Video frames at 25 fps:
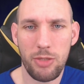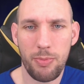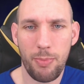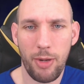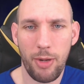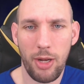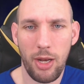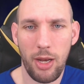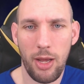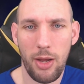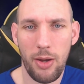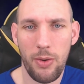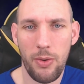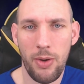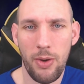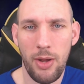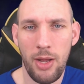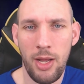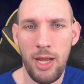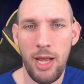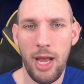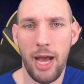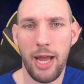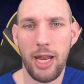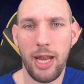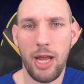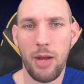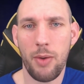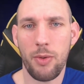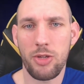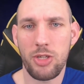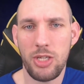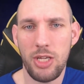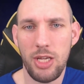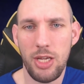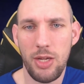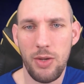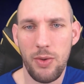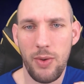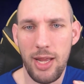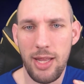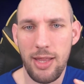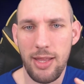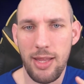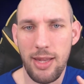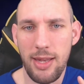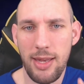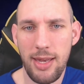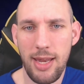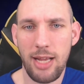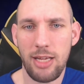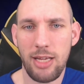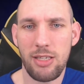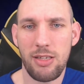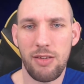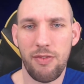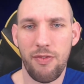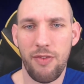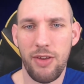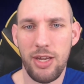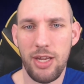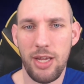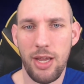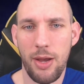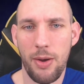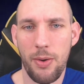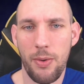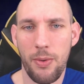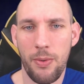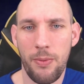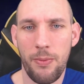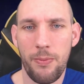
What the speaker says: below, and I will see you in the next video.